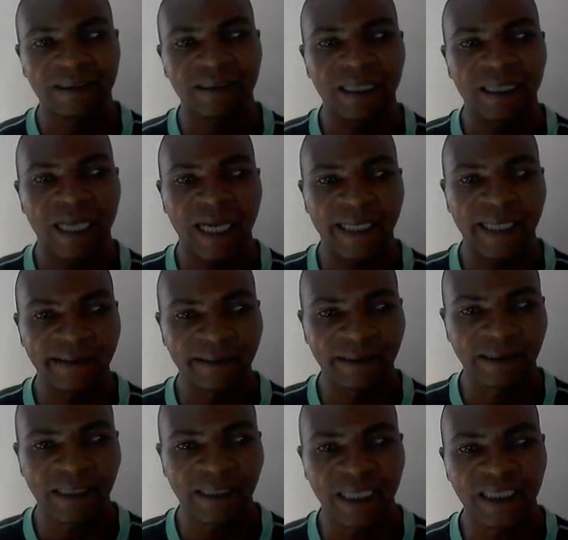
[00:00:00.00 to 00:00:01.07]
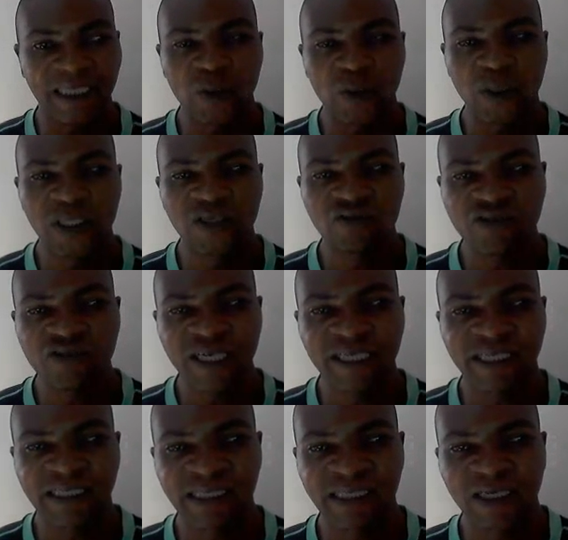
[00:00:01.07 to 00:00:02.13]
the lines and equally read
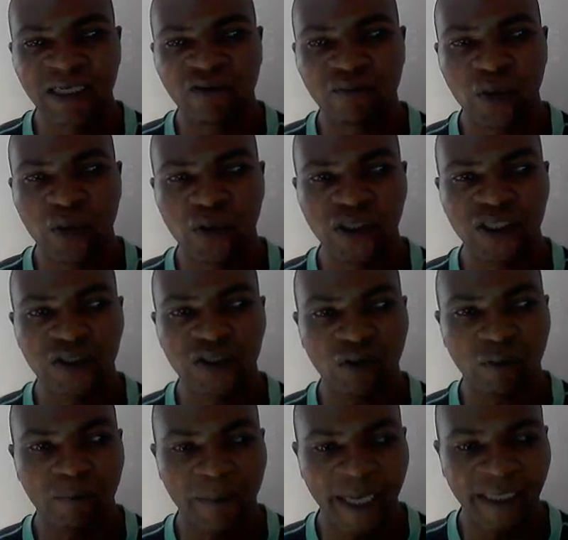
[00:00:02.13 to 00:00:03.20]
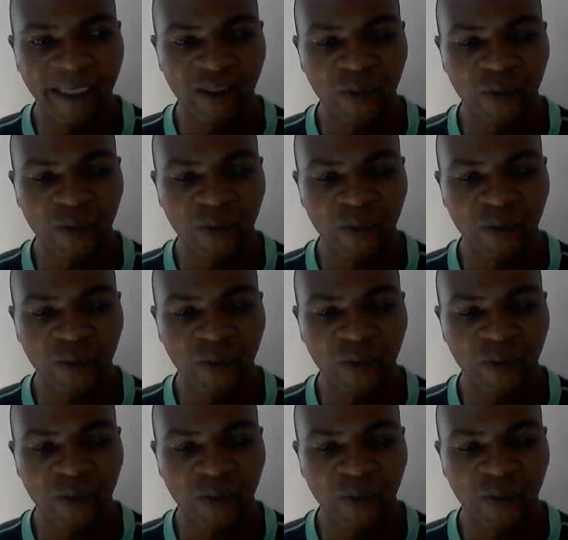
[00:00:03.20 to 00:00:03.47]
the set of books recommended.